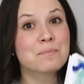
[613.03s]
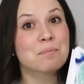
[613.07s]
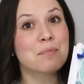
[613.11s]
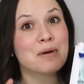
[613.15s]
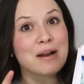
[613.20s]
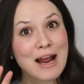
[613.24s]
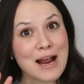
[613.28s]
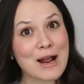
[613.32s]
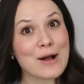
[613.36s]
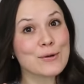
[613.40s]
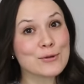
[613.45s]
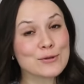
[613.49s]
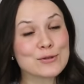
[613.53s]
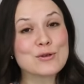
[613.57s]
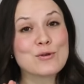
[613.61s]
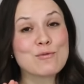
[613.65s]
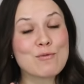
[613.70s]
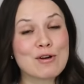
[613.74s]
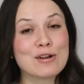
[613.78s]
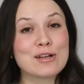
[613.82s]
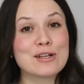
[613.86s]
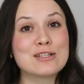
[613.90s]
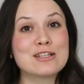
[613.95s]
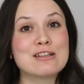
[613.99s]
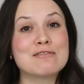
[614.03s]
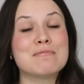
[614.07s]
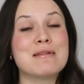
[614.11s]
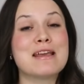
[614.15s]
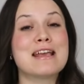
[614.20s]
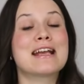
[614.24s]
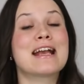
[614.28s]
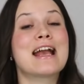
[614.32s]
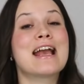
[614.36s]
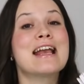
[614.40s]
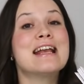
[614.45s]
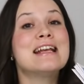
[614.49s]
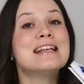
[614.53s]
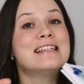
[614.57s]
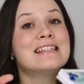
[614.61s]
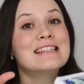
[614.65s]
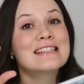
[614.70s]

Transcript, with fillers: But I also wanted to make a